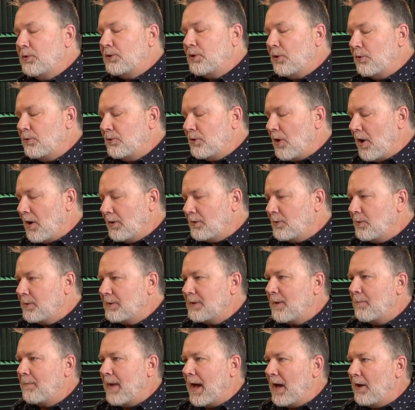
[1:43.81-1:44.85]
talk to us
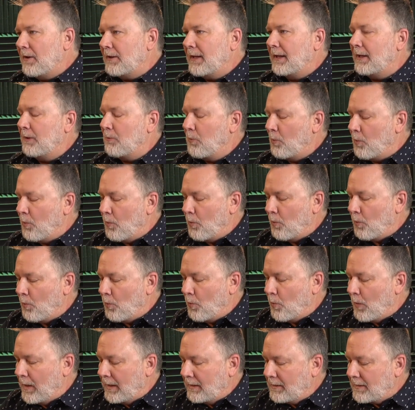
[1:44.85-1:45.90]
about, like,
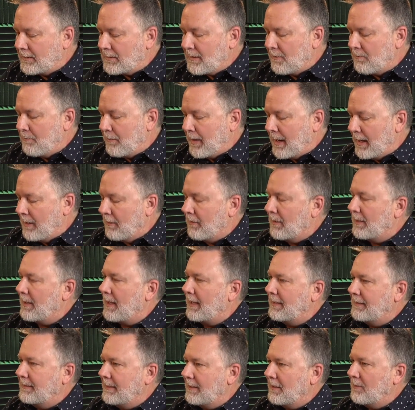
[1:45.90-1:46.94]
when does a parent
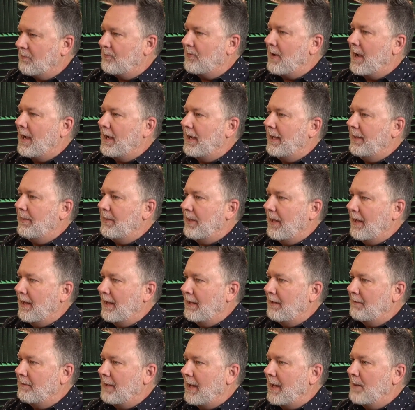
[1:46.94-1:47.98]
identify
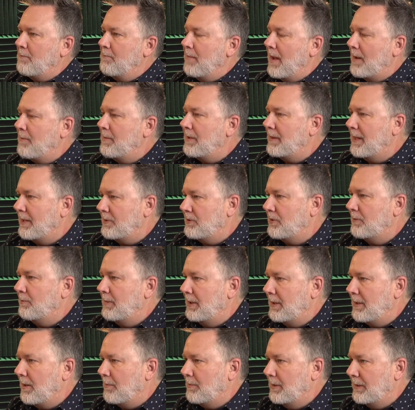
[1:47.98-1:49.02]
that, hey, maybe they should be
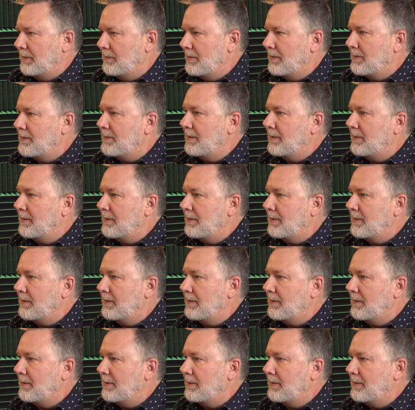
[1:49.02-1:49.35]
coming to see you?